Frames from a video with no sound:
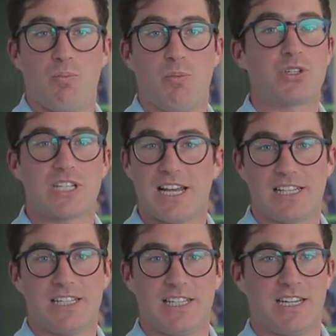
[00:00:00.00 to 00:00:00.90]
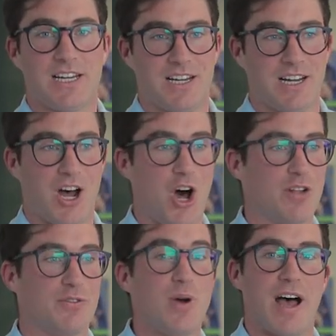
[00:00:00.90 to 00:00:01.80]
most likely all
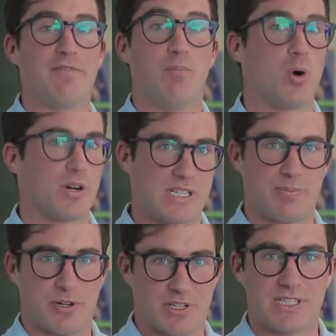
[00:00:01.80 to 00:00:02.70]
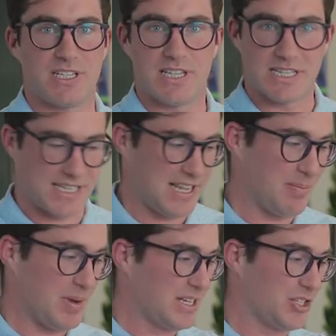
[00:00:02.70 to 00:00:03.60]
of you have more experience in this
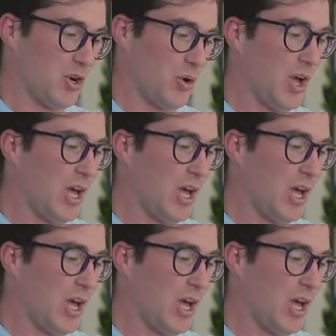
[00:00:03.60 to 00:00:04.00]
than me. So